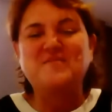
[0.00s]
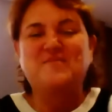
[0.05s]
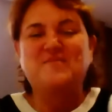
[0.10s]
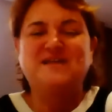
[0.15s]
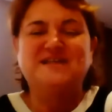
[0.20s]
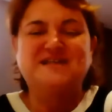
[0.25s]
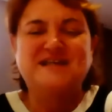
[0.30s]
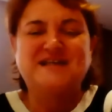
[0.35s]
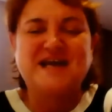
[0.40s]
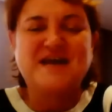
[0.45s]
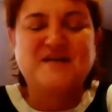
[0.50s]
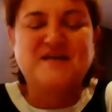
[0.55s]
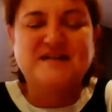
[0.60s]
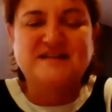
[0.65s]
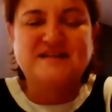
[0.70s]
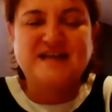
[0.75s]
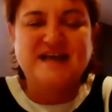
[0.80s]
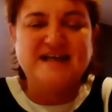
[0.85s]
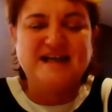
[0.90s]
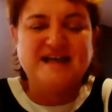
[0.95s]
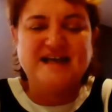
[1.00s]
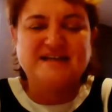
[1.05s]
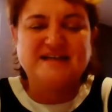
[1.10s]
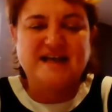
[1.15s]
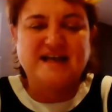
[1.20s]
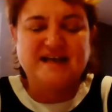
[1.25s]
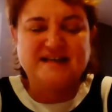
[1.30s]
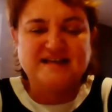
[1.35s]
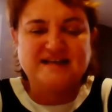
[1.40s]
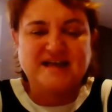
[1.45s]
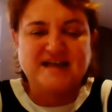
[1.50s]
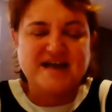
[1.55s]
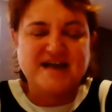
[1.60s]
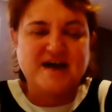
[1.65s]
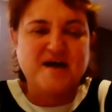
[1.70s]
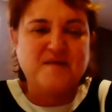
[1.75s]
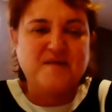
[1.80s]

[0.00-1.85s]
together is a